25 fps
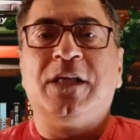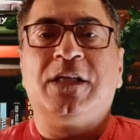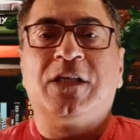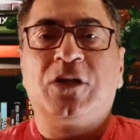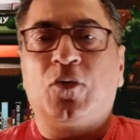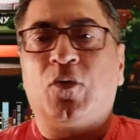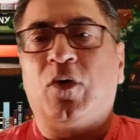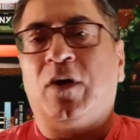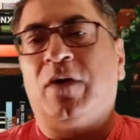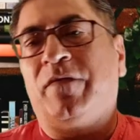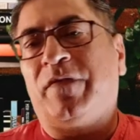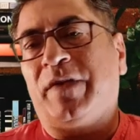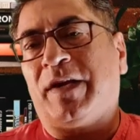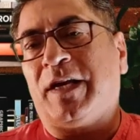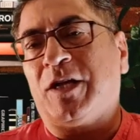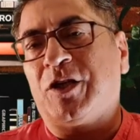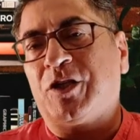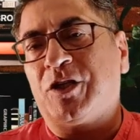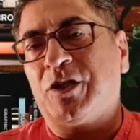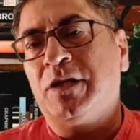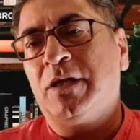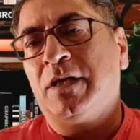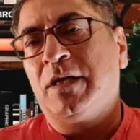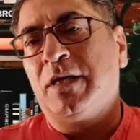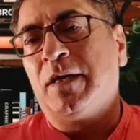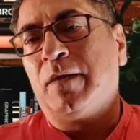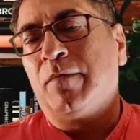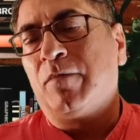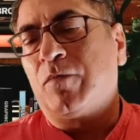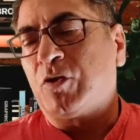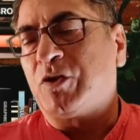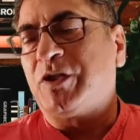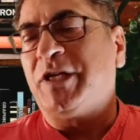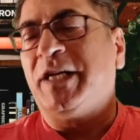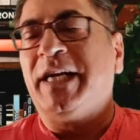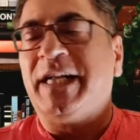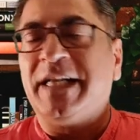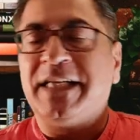disqualification
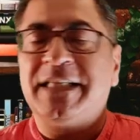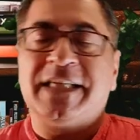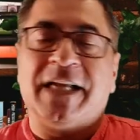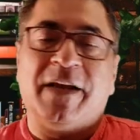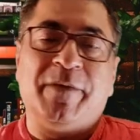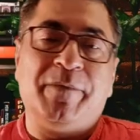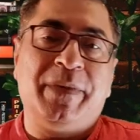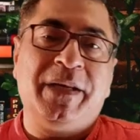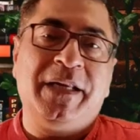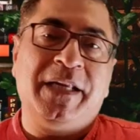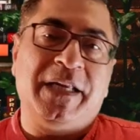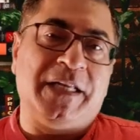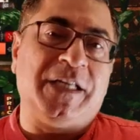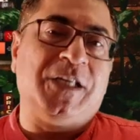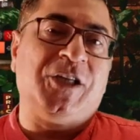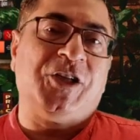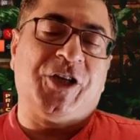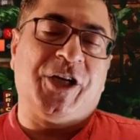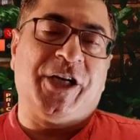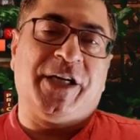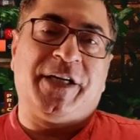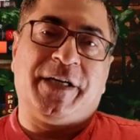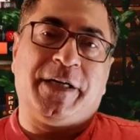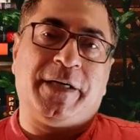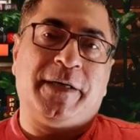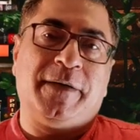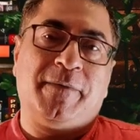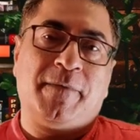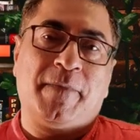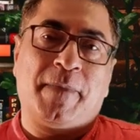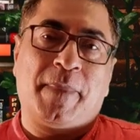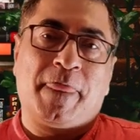proceedings have been initiated.